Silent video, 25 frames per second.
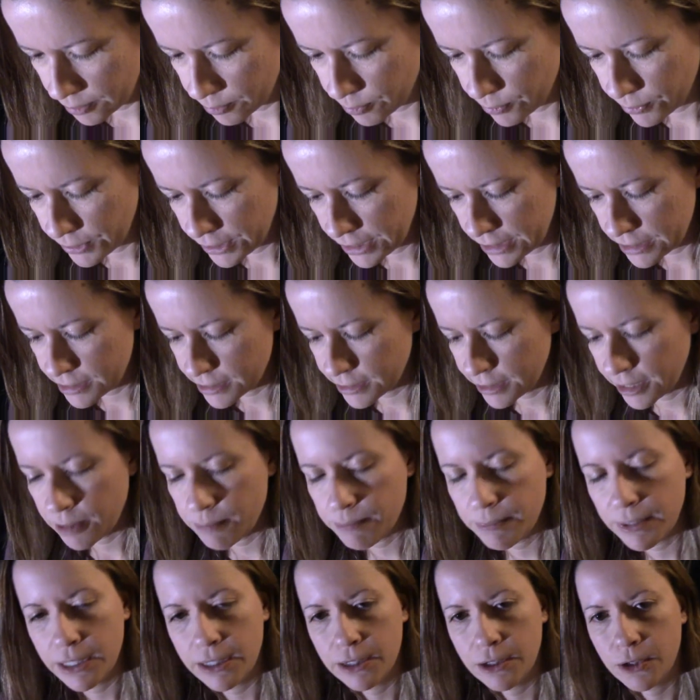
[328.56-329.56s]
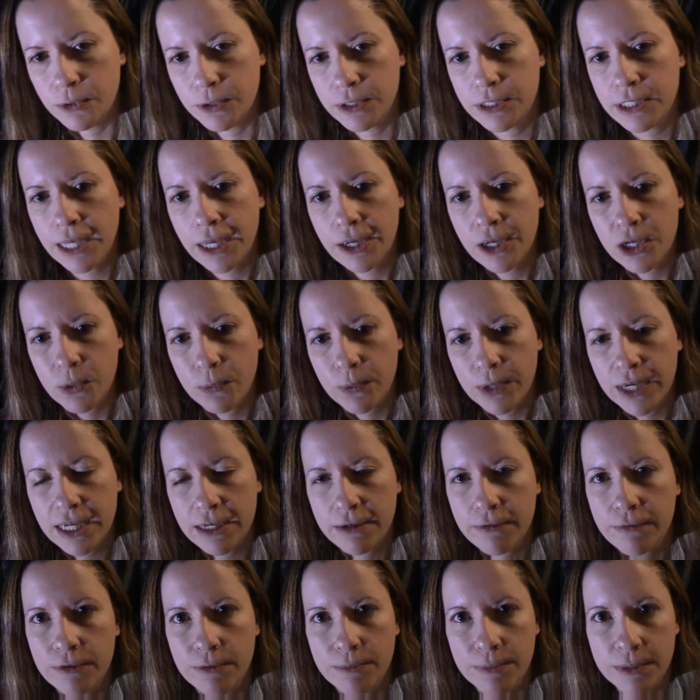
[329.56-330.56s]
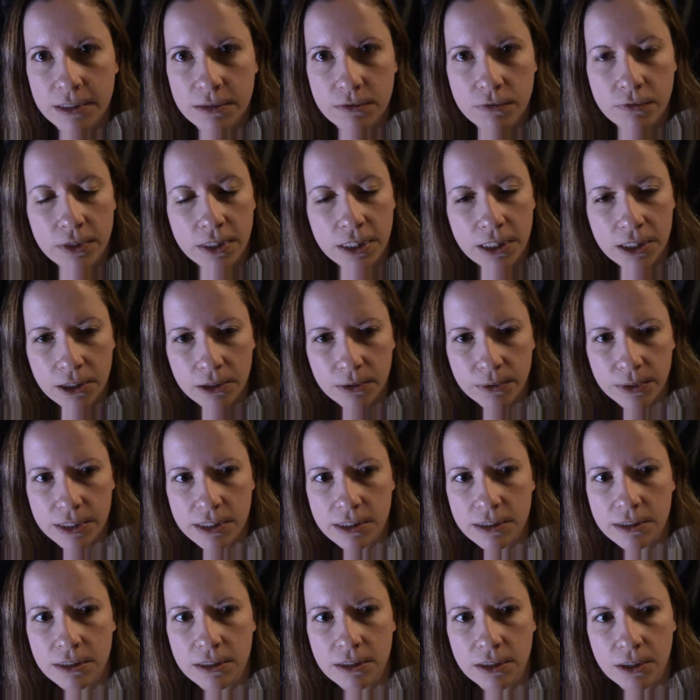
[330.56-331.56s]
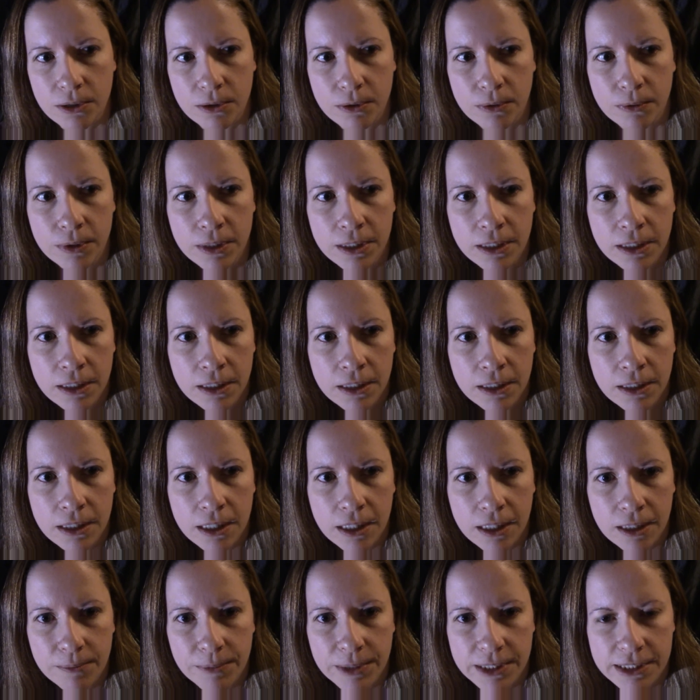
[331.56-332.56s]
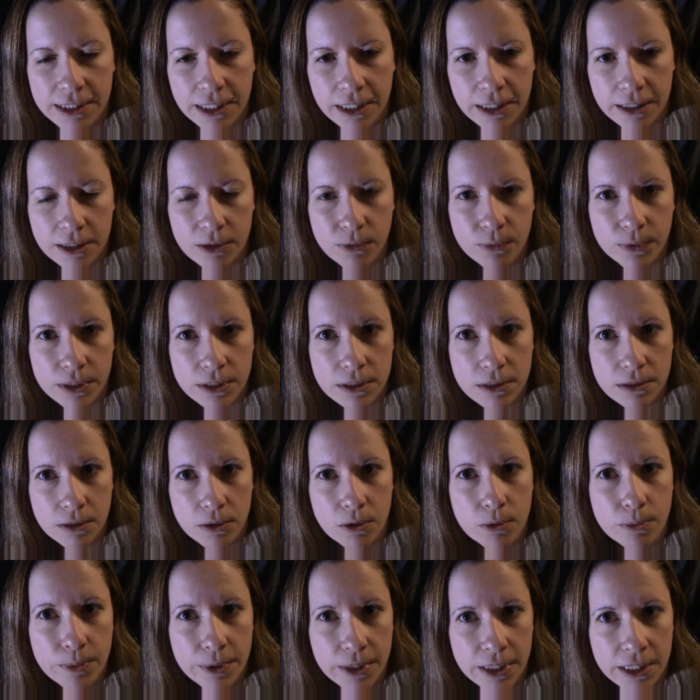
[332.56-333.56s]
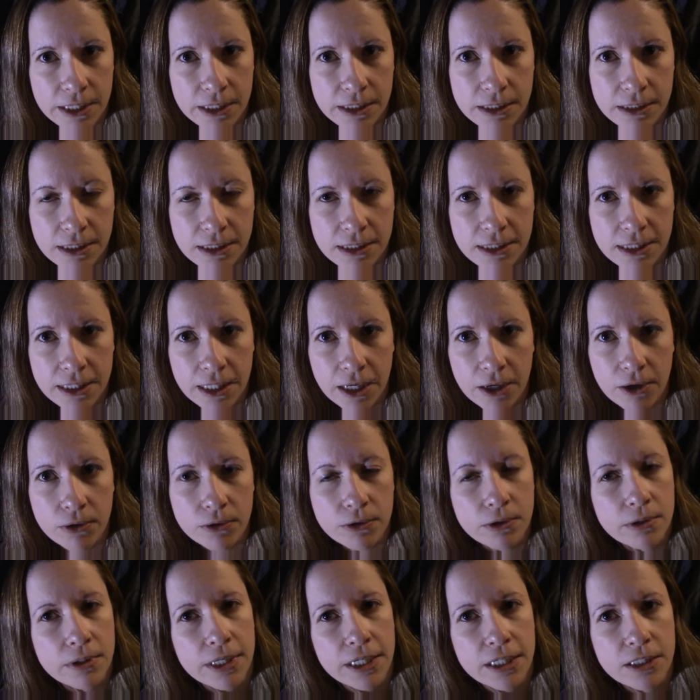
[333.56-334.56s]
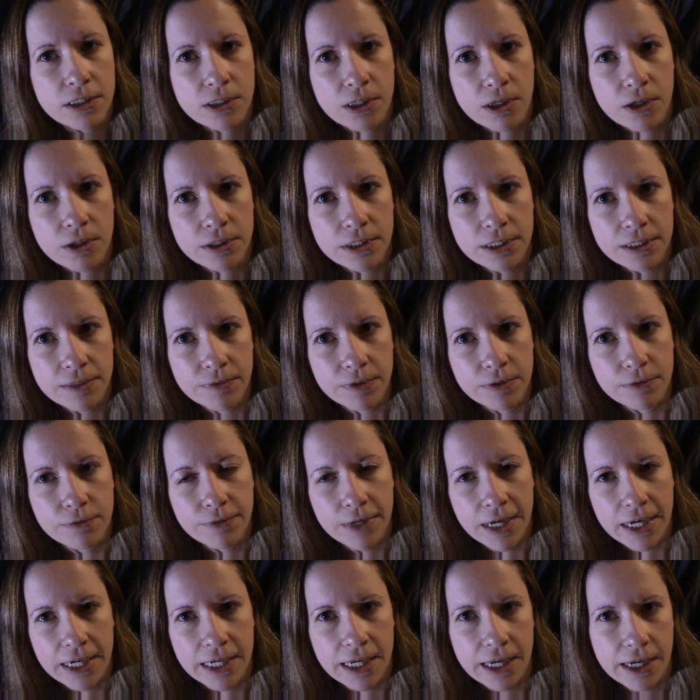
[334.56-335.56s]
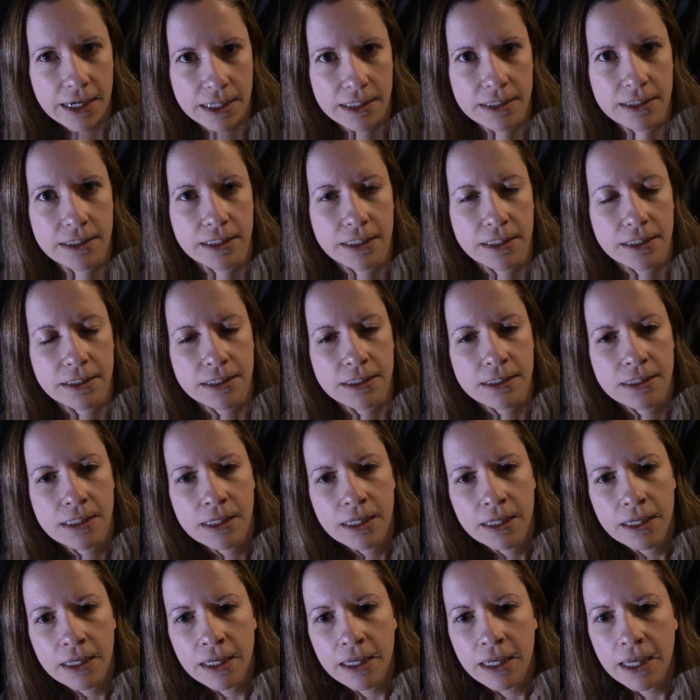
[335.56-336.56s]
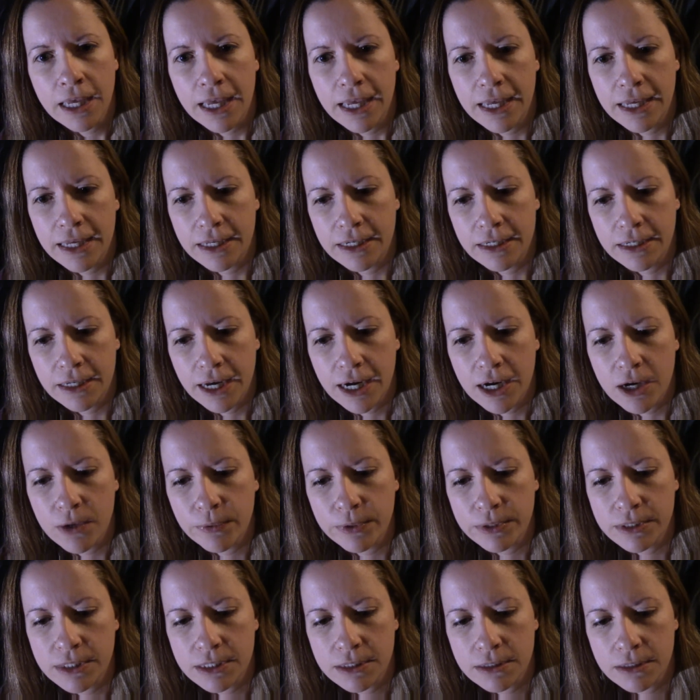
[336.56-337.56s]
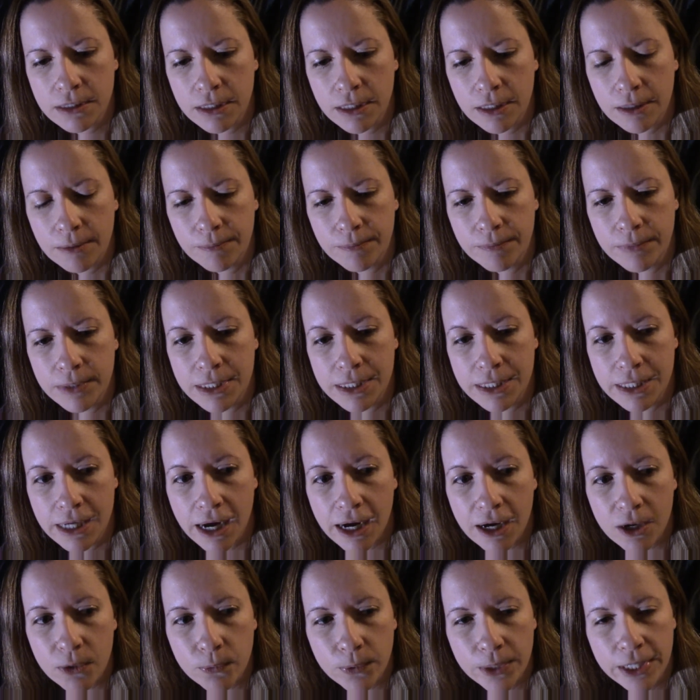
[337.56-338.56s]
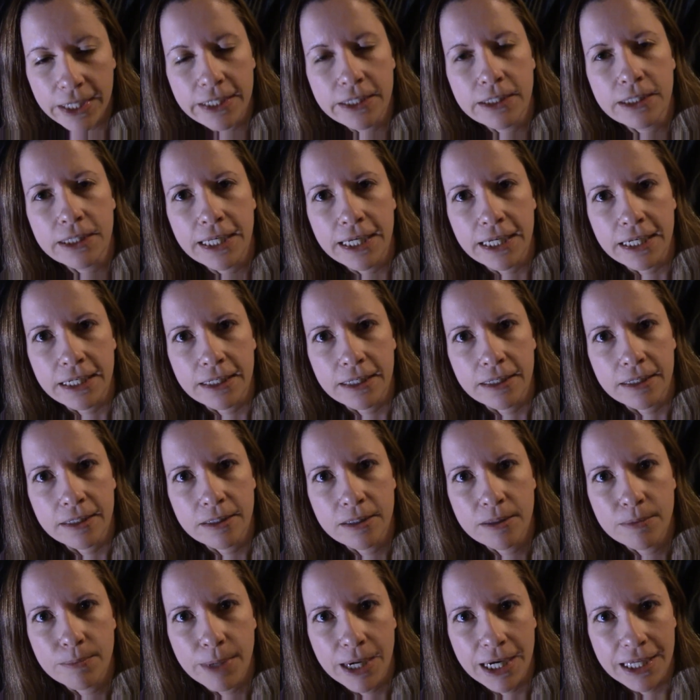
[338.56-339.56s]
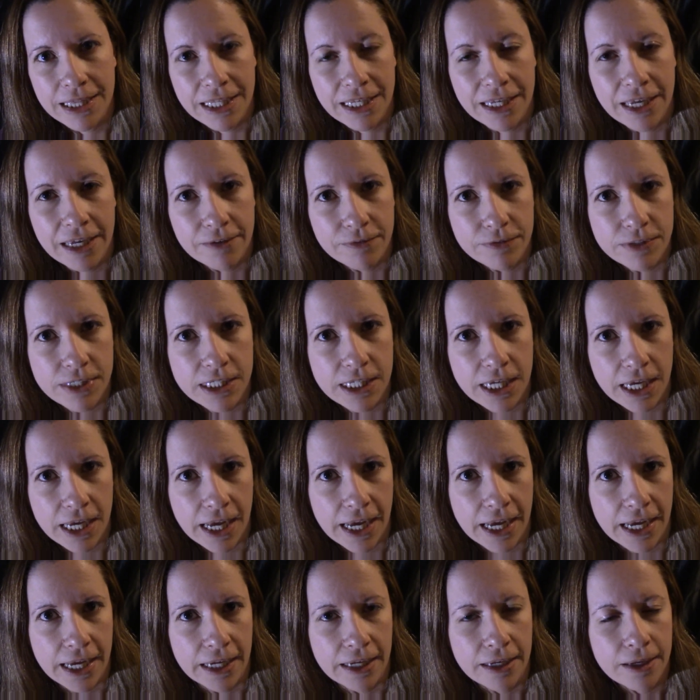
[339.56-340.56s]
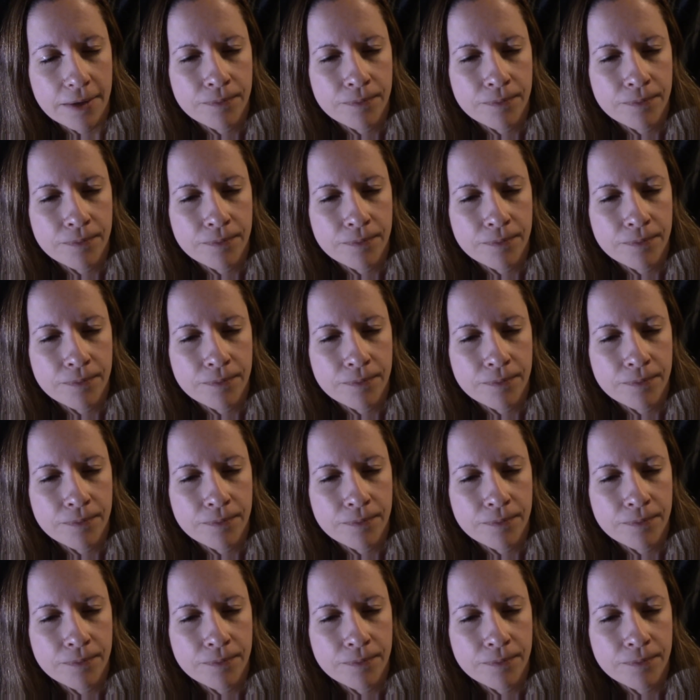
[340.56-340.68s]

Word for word: please let me know. The takeaway from this video is to know um, exactly what soap is. It's the alkali salt of the fatty acids and how it's um, not regulated by the FDA